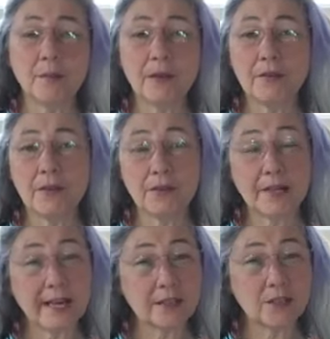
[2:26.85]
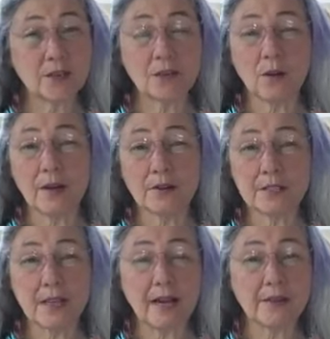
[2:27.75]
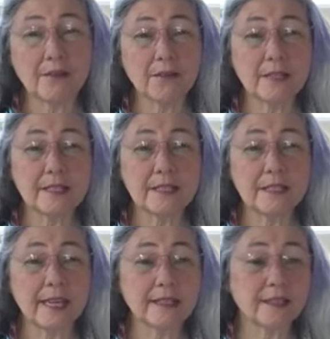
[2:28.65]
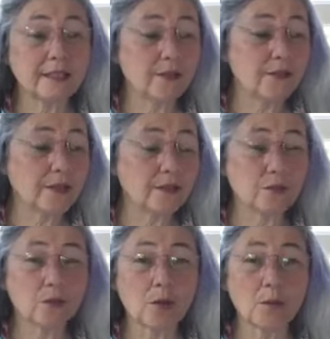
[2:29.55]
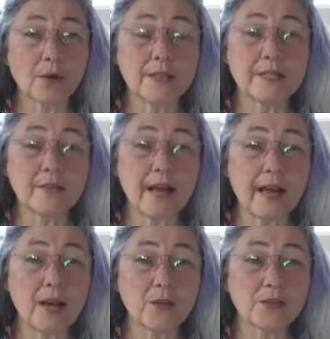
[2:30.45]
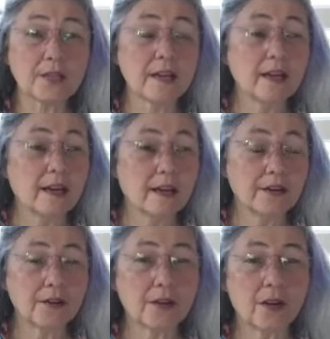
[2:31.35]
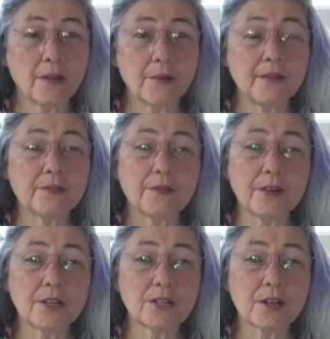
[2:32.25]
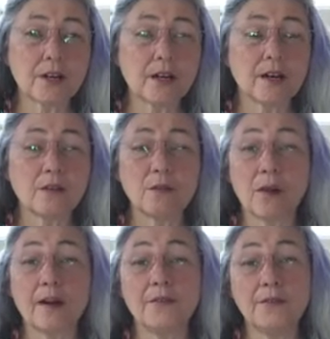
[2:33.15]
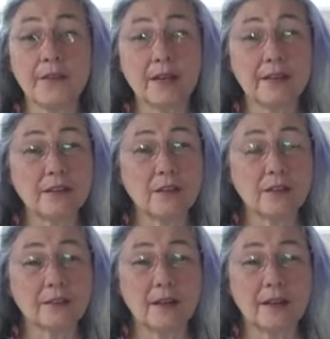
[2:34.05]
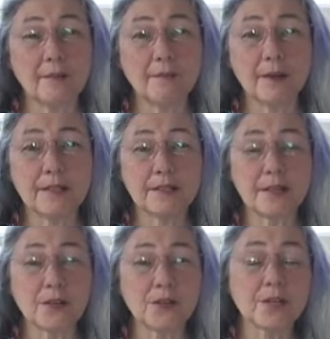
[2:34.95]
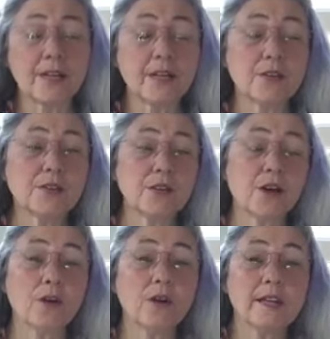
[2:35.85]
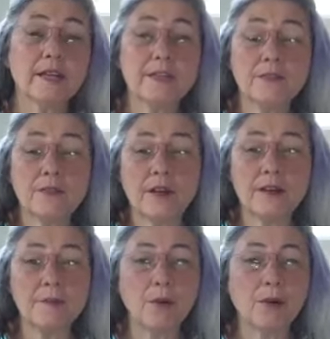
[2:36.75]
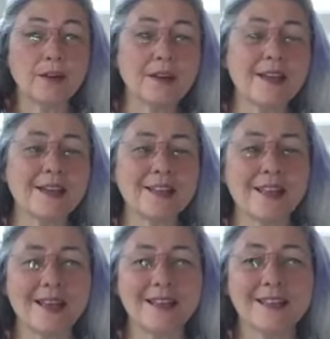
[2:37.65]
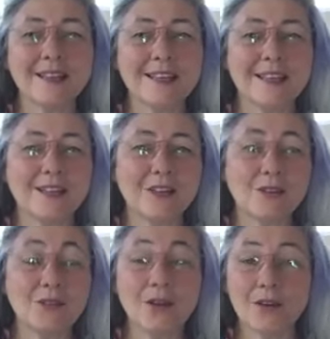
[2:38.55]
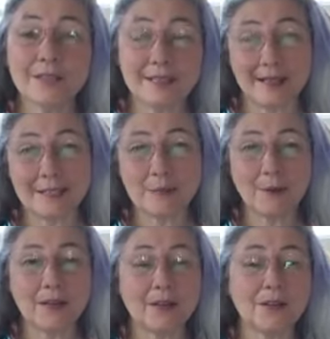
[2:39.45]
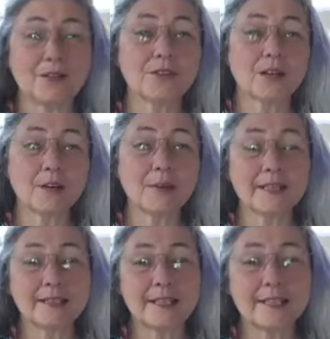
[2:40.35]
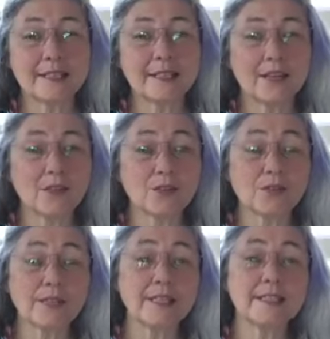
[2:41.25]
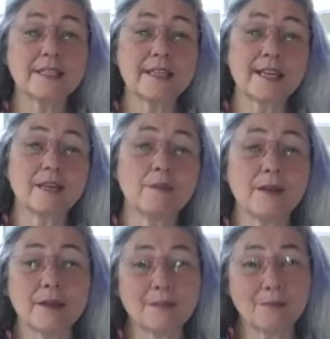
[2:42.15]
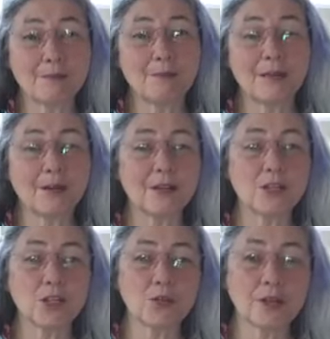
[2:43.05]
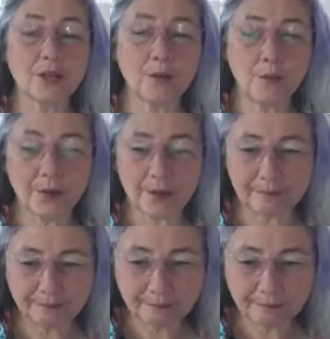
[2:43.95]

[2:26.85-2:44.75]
Even if your cats don't go outside. Fleas can live in the floorboards of a house, under carpet and furniture for a very long time, months, years. So it's very important that you notice a hot spot on your dog because that's a sign there's fleas, and that could be a bigger issue to cope with.